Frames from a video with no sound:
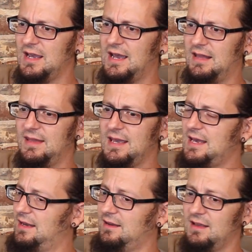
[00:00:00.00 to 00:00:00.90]
And
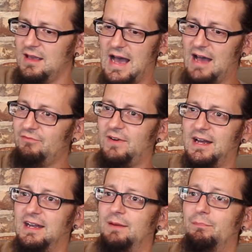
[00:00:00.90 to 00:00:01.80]
then I
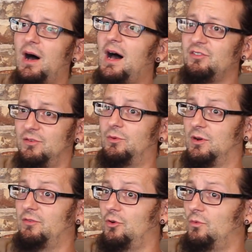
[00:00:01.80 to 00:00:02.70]
find it impossible,
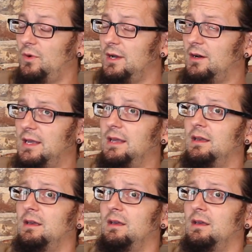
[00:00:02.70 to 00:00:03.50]
if we're really